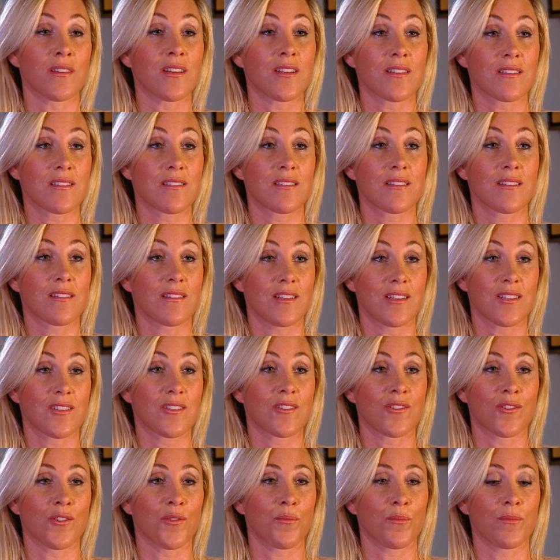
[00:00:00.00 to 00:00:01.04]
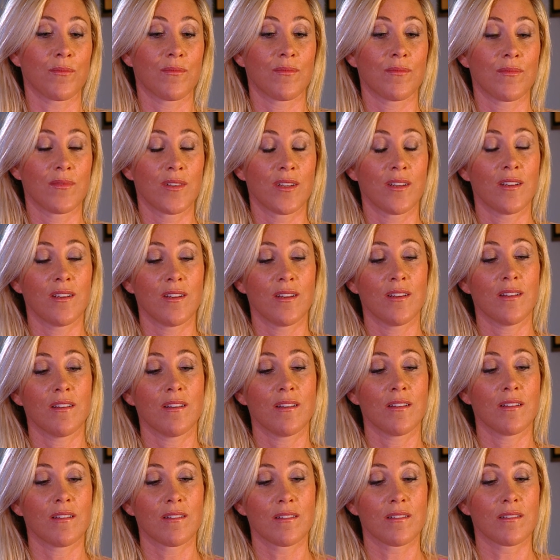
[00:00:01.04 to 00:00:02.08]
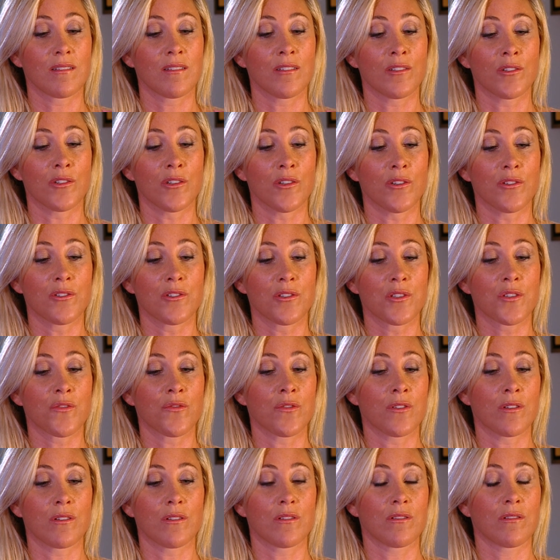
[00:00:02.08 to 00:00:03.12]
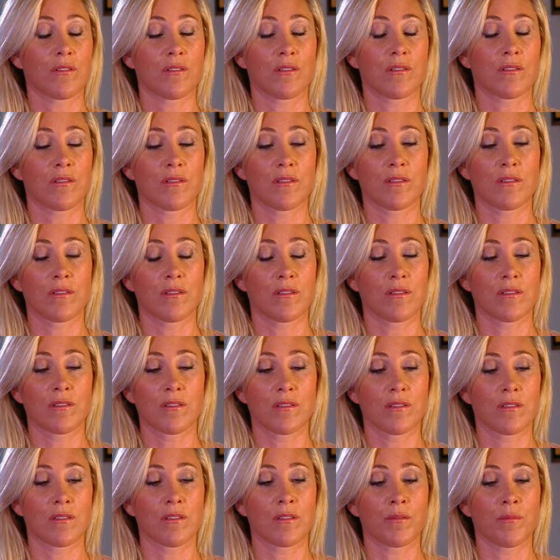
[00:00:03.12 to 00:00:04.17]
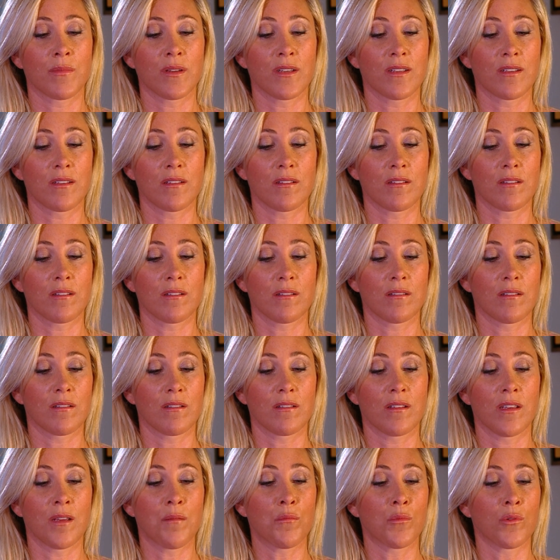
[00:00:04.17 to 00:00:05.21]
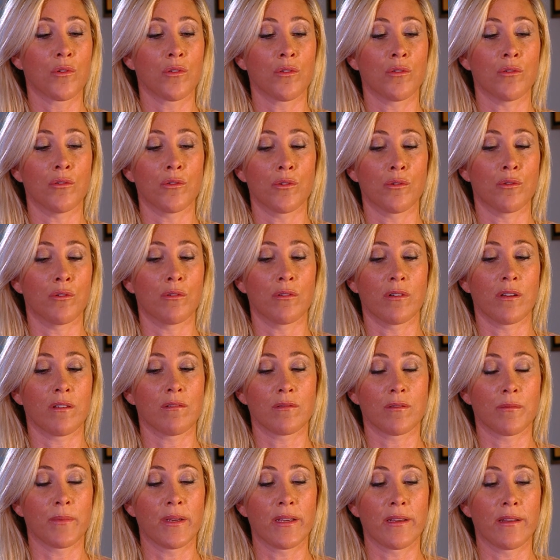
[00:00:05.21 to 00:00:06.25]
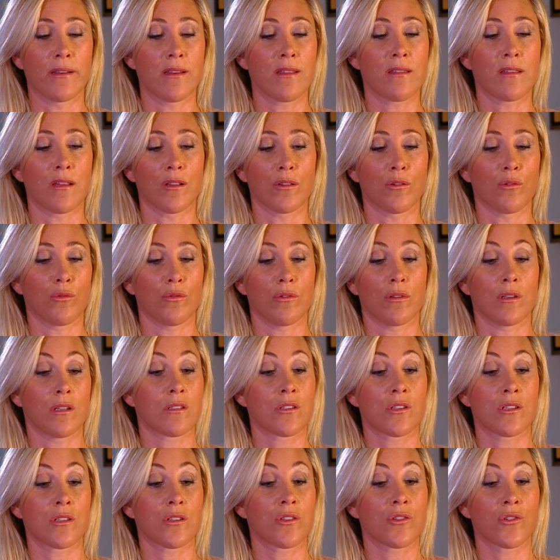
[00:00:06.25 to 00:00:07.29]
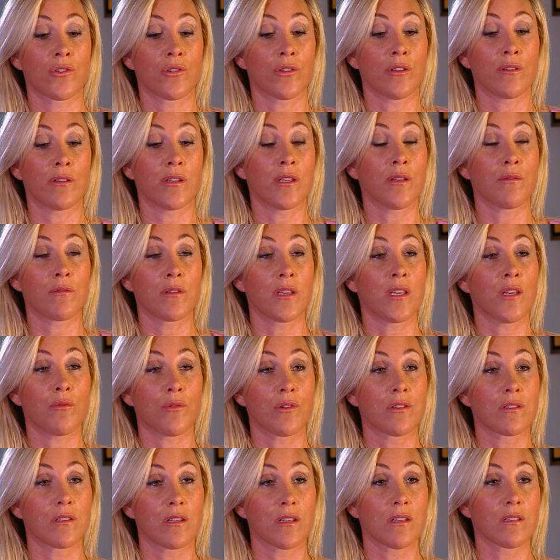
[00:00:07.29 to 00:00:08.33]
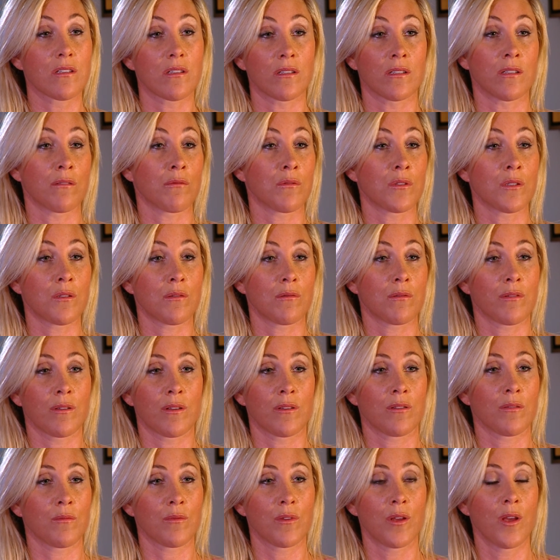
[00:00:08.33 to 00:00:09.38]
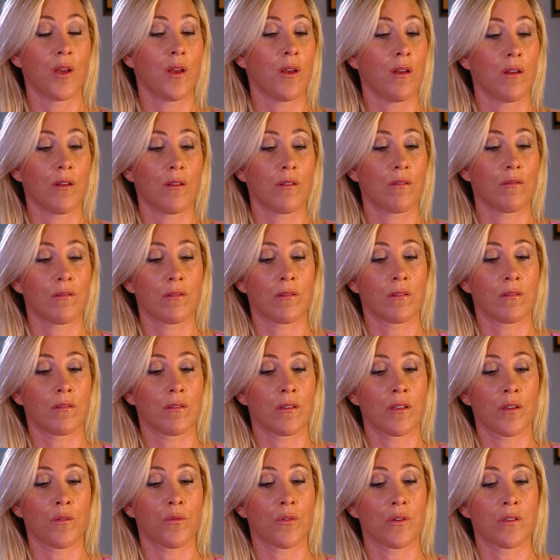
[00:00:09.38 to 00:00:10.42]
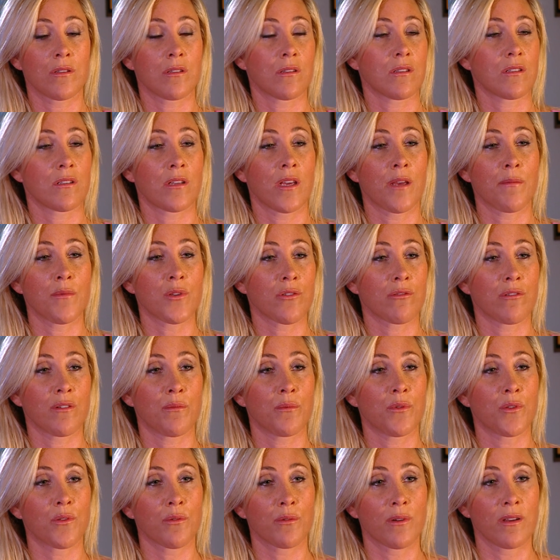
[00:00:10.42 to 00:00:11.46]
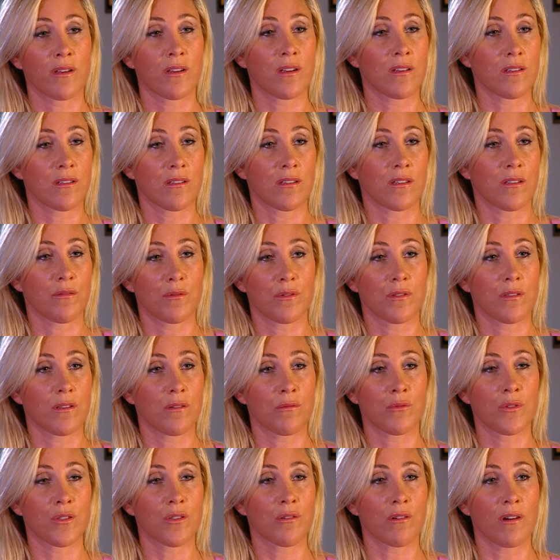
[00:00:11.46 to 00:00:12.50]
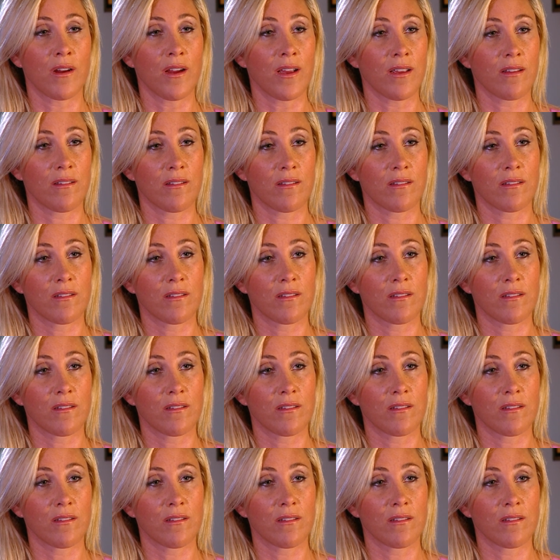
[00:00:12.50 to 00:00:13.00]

That's not, you know, just to make him look good or make anything look good. It's just true. He was excellent. It was... There was this chemistry between us and it was great.